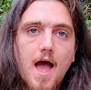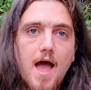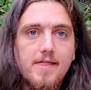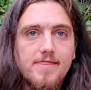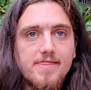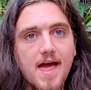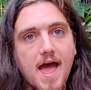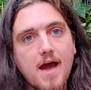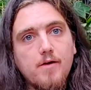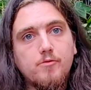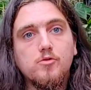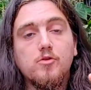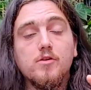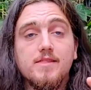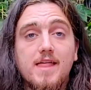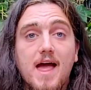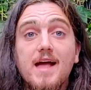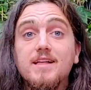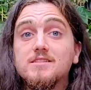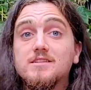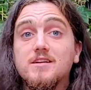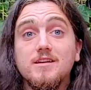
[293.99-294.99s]
And
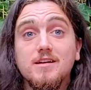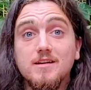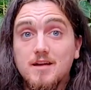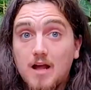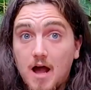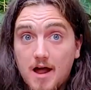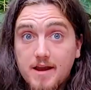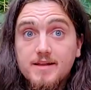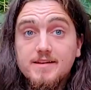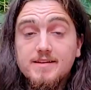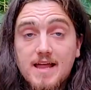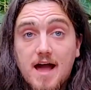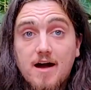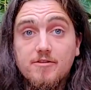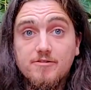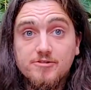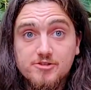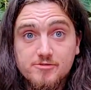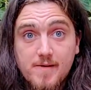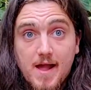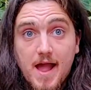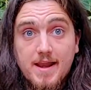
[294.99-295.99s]
that's going to cut it
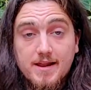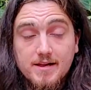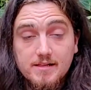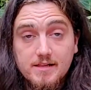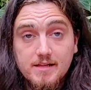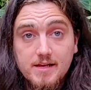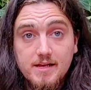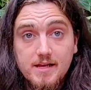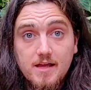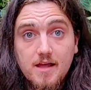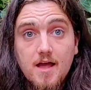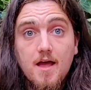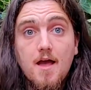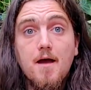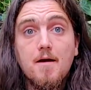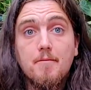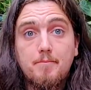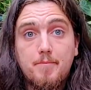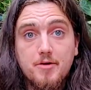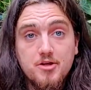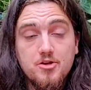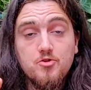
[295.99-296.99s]
down dramatically
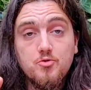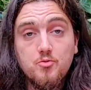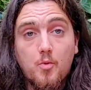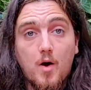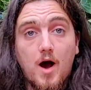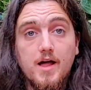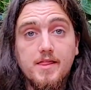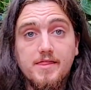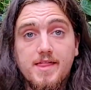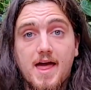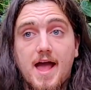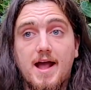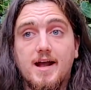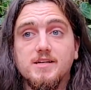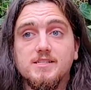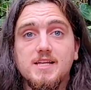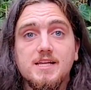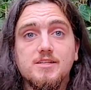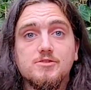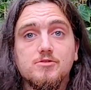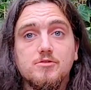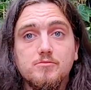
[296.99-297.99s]
but you want that
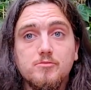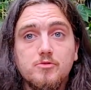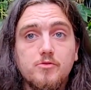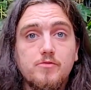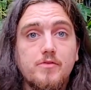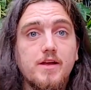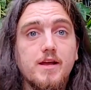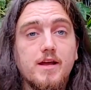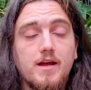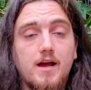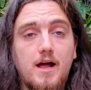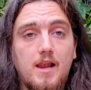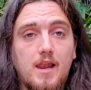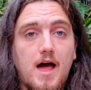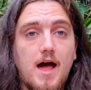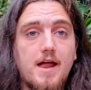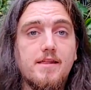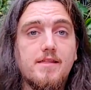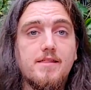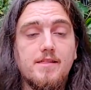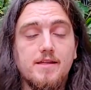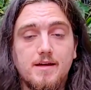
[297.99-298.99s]
because that's removing a
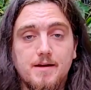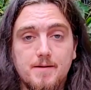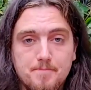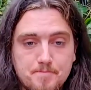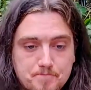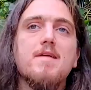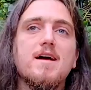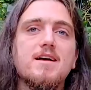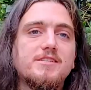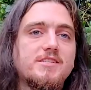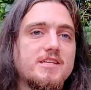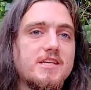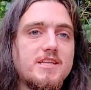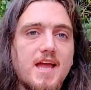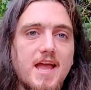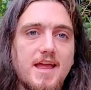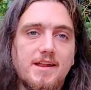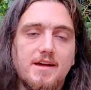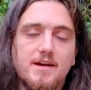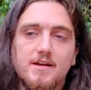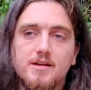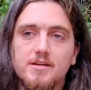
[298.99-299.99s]
lot of the messy
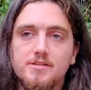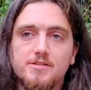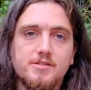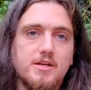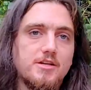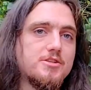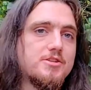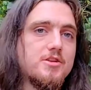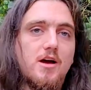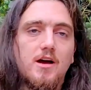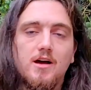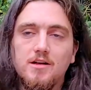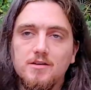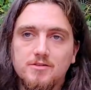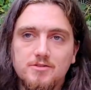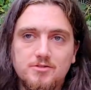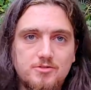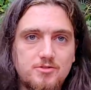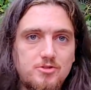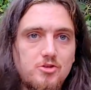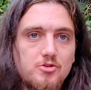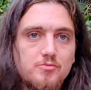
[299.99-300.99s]
data, because a
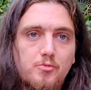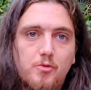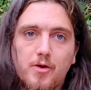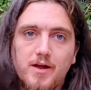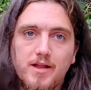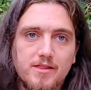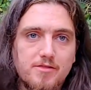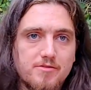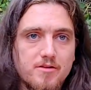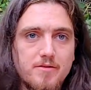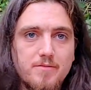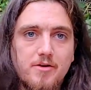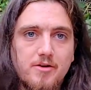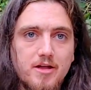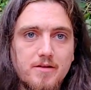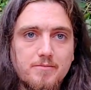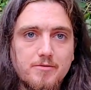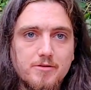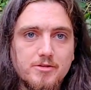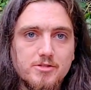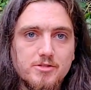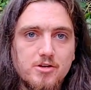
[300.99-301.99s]
2.3
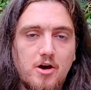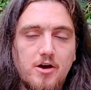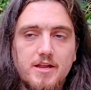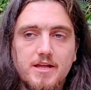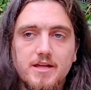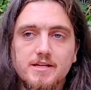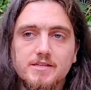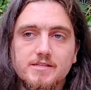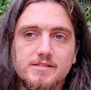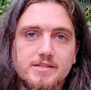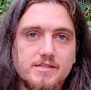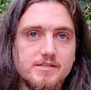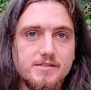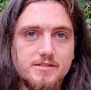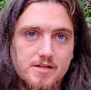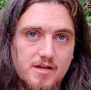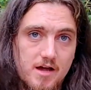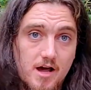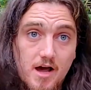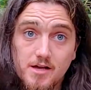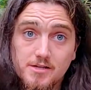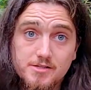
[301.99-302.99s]
million person audience
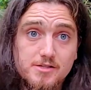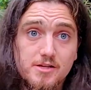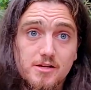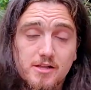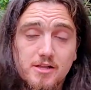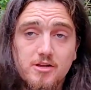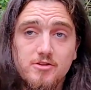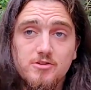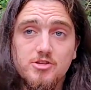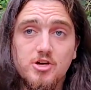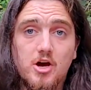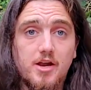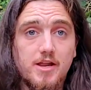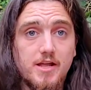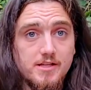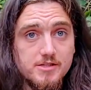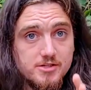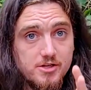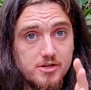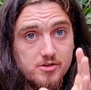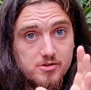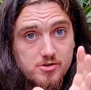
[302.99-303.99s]
is still a huge
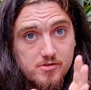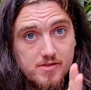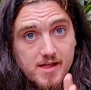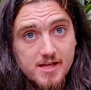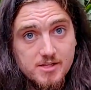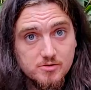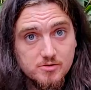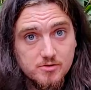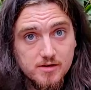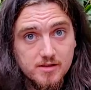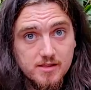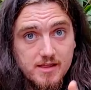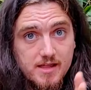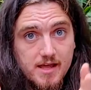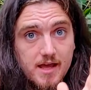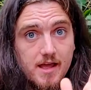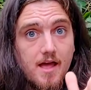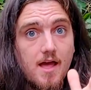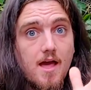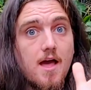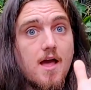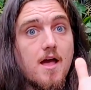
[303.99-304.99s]
audience. So you do sort of
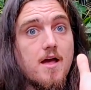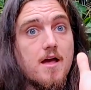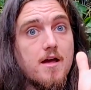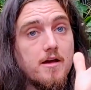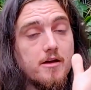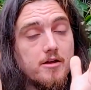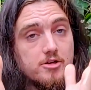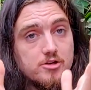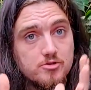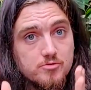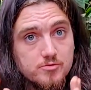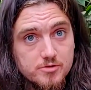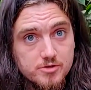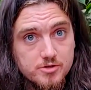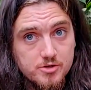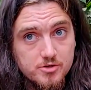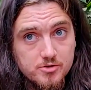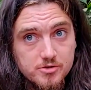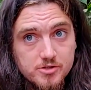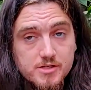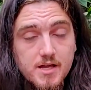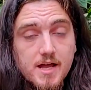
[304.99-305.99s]
thing,
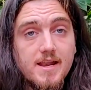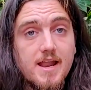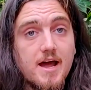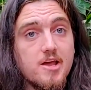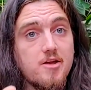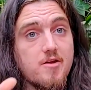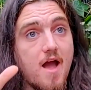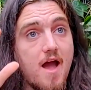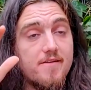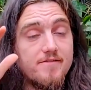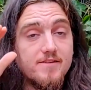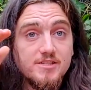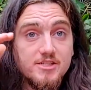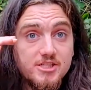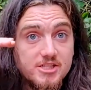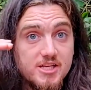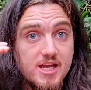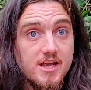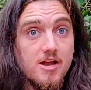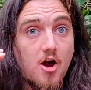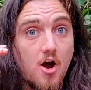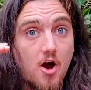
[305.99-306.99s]
reduce, and now you have a
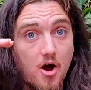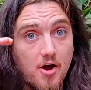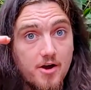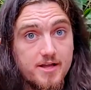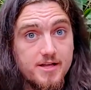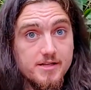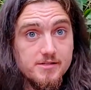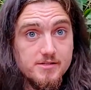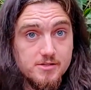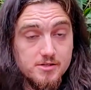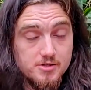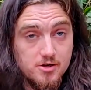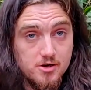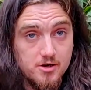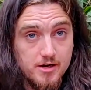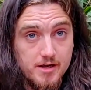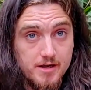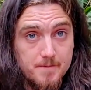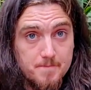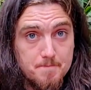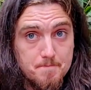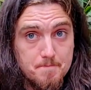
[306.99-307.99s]
sick audience to
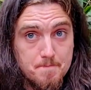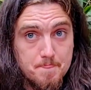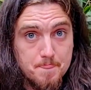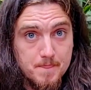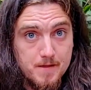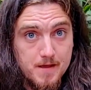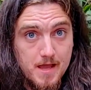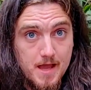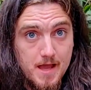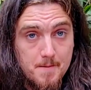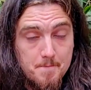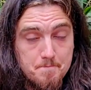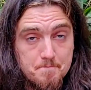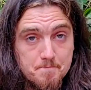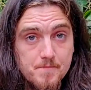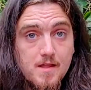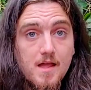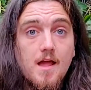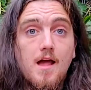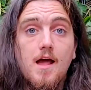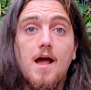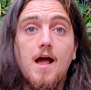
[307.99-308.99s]
target, okay?
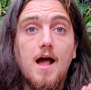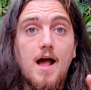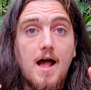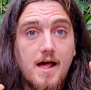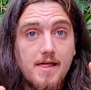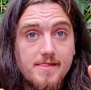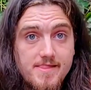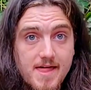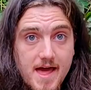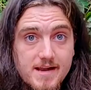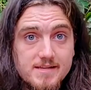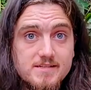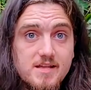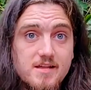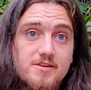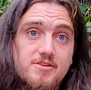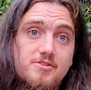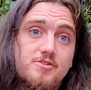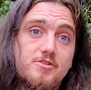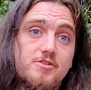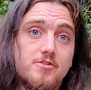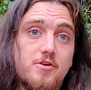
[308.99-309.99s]
And that is how
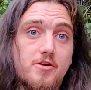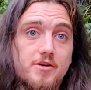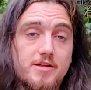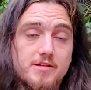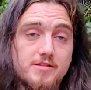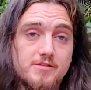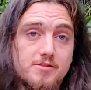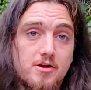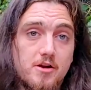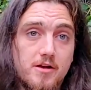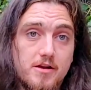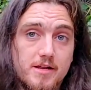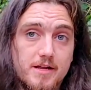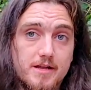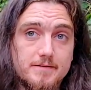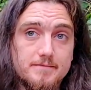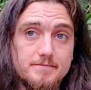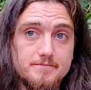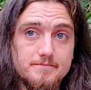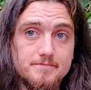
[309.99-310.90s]
you do your audience targeting.